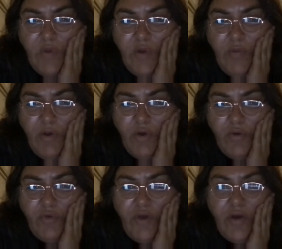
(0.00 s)
I
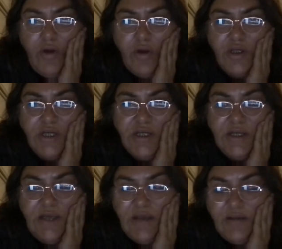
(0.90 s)
also she
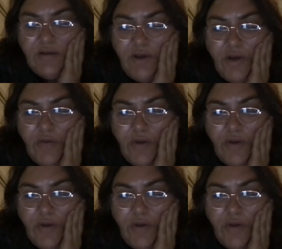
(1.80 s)
did get to know that